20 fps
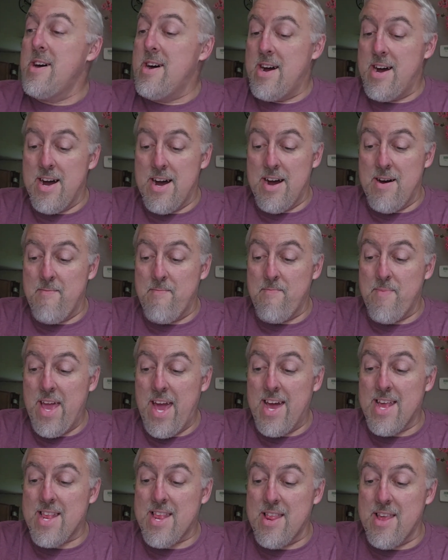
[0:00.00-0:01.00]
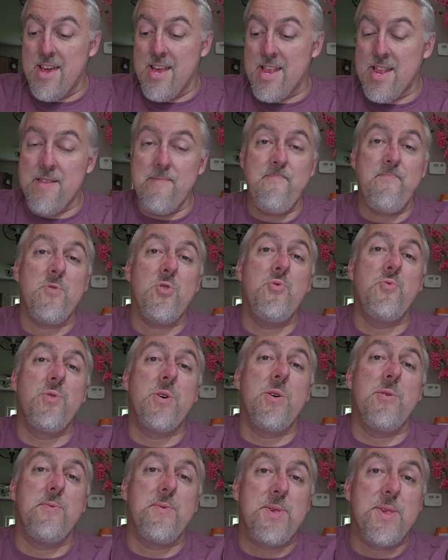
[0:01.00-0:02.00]
As it is, who
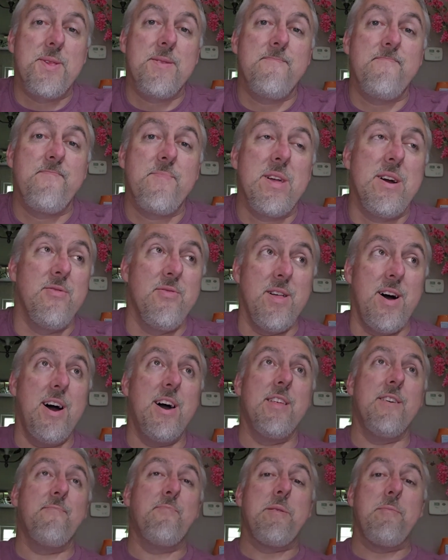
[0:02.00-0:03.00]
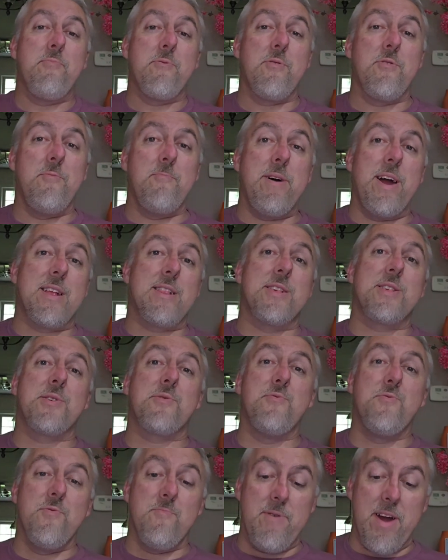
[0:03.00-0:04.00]
knows? A lot of people are going back to
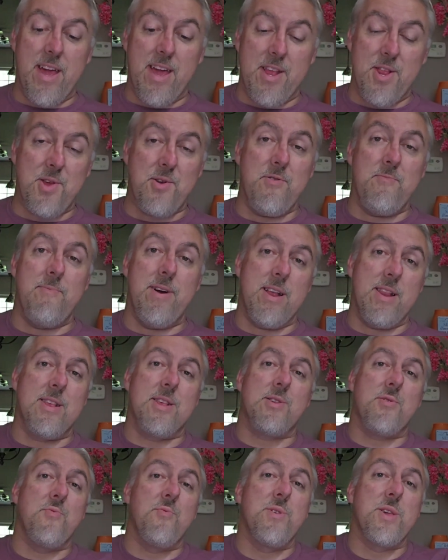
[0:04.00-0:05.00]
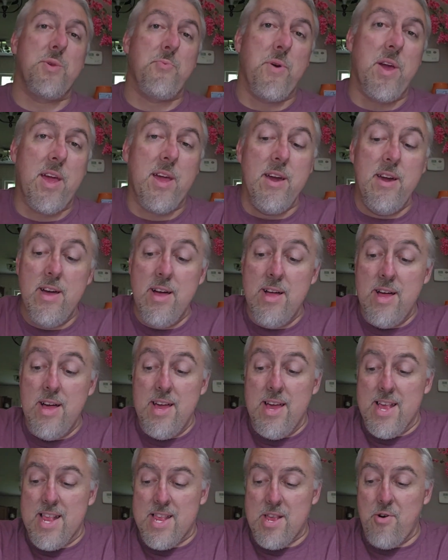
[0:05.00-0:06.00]
school. My kids are going back to school this week.
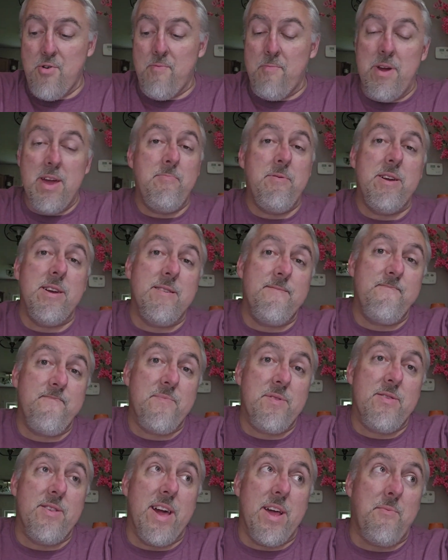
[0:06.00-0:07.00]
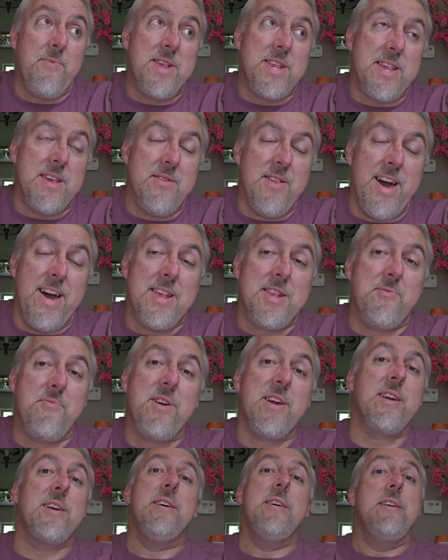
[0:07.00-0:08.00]
So maybe, like we said last
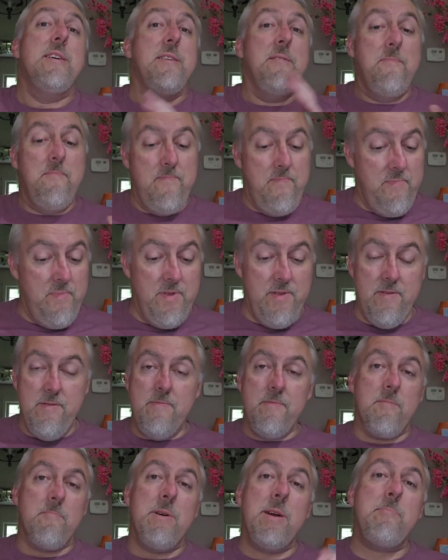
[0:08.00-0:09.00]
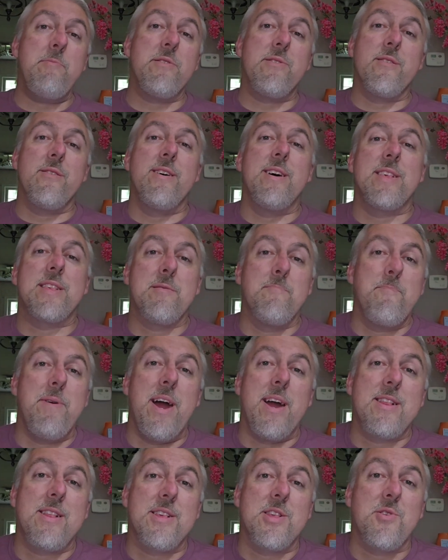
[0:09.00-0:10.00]
week, maybe they'll have some
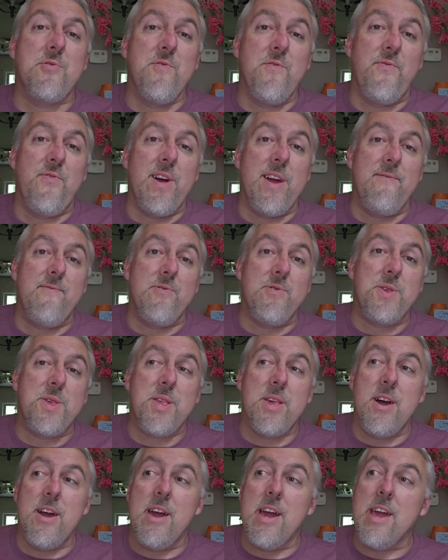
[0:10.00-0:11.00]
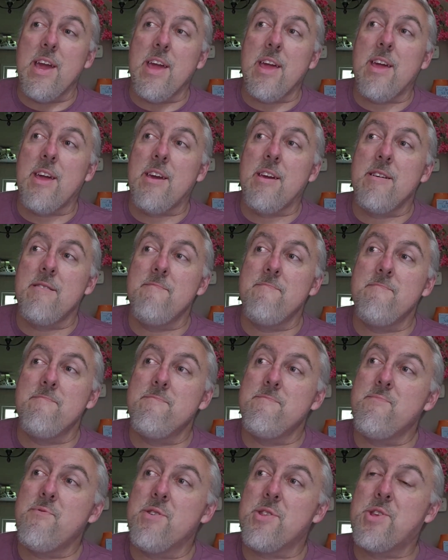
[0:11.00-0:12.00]
back-to-school flavors, like
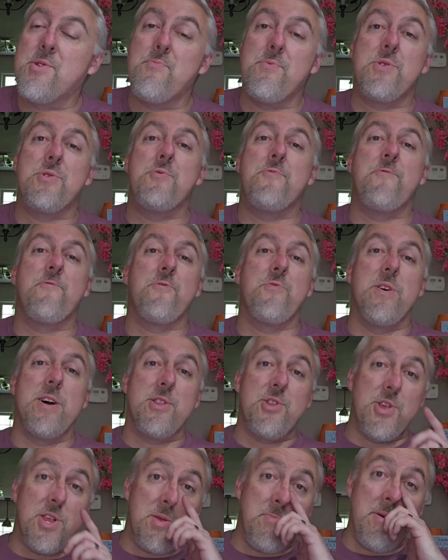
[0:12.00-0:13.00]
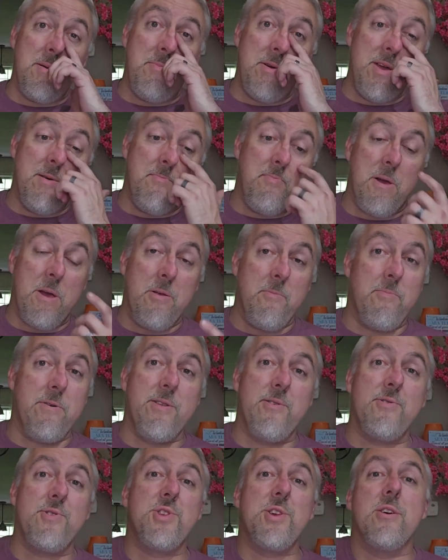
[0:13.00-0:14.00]
what you would do for lunches, maybe a peanut
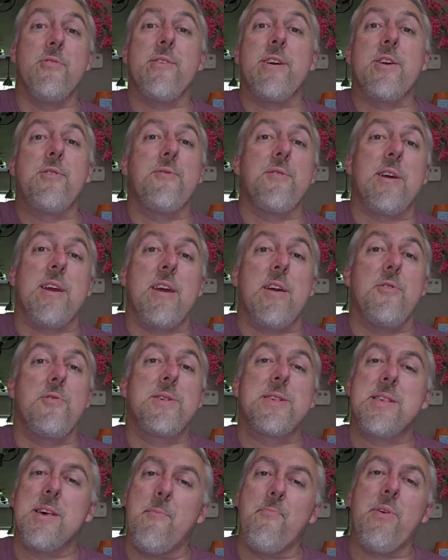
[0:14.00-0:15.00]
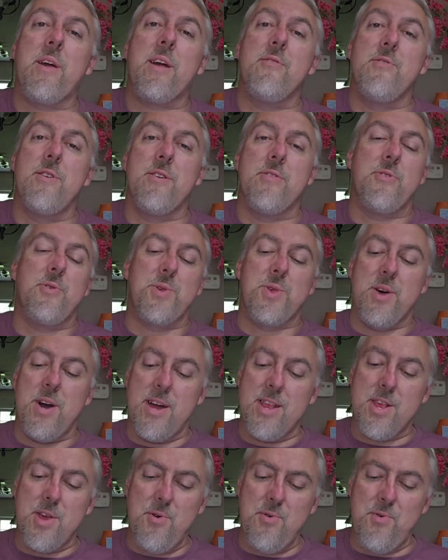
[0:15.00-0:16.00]
butter and jelly cookie or something along those
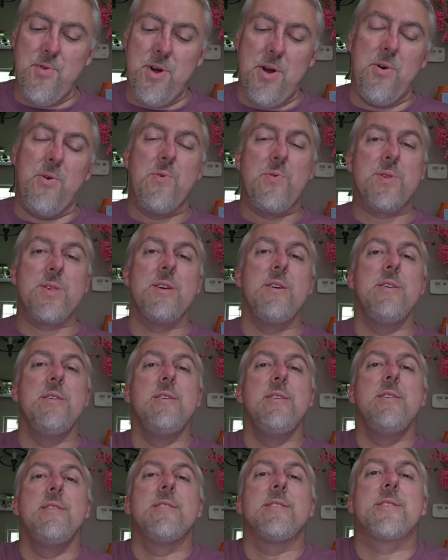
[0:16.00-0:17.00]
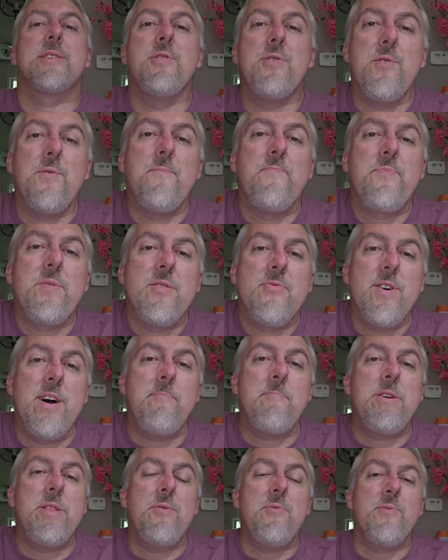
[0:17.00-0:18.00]
lines. Who knows? So
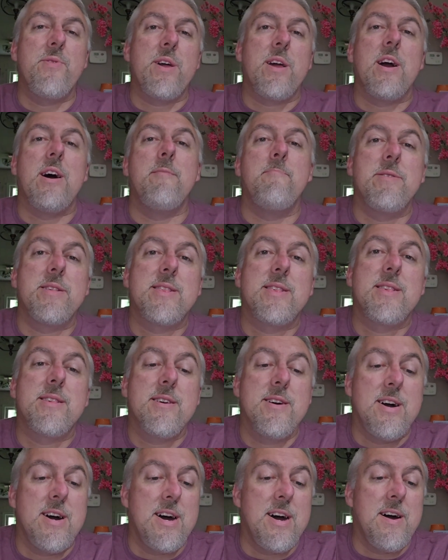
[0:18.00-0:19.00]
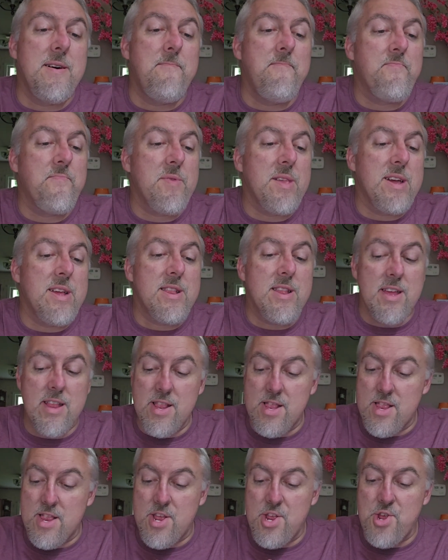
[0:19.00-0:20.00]
let me know in the comments,
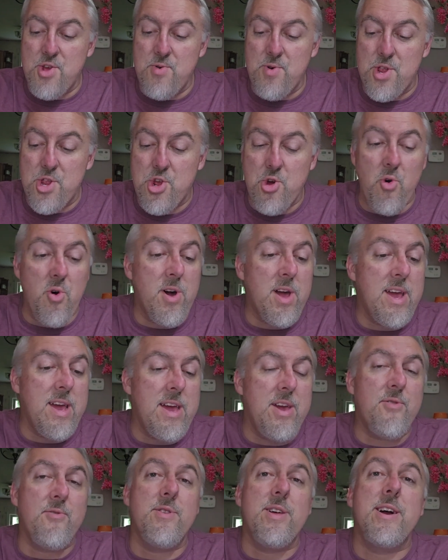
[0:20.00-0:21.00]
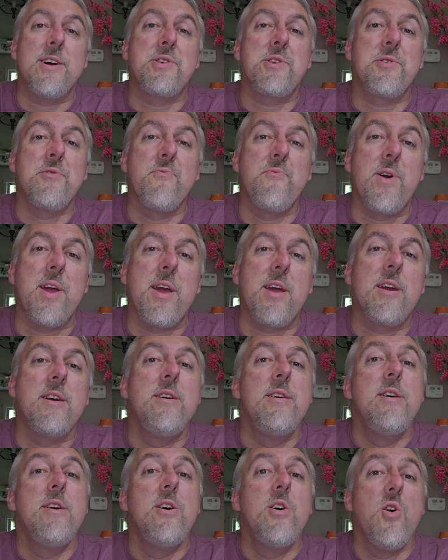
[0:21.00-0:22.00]
did you enjoy International Week,
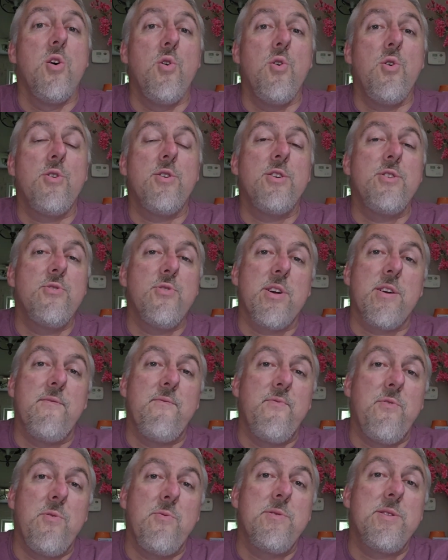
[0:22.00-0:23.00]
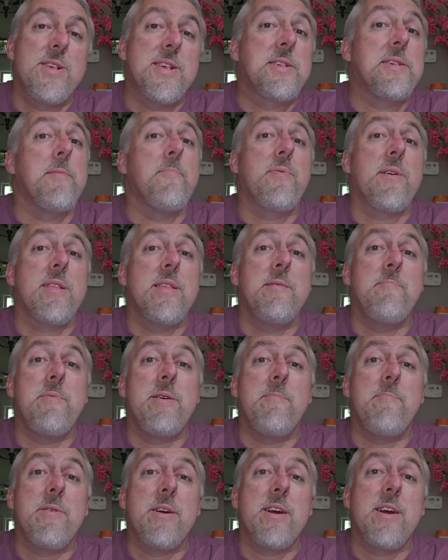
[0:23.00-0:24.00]
or are you looking forward to something they
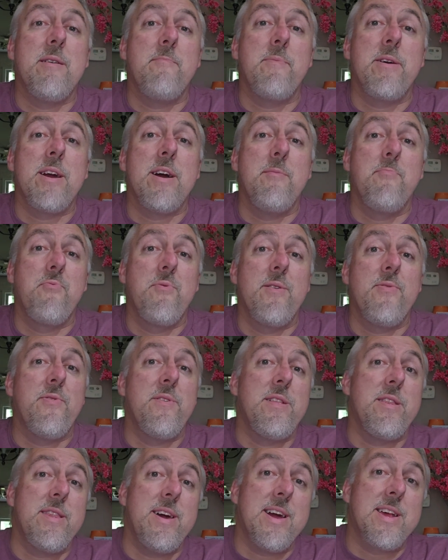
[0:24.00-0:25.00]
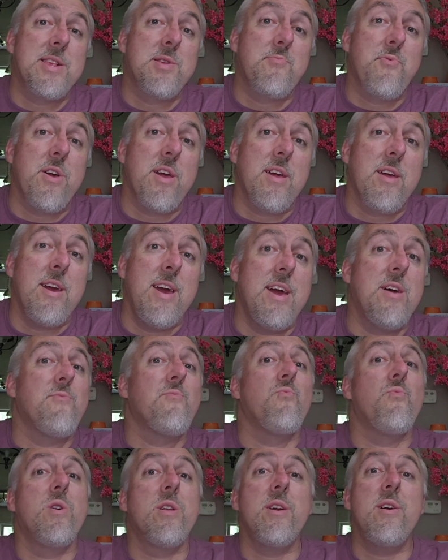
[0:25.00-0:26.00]
might be coming up with next week,
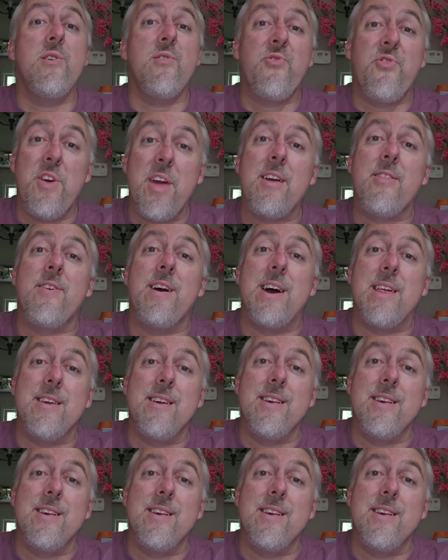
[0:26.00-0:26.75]
and what do you think that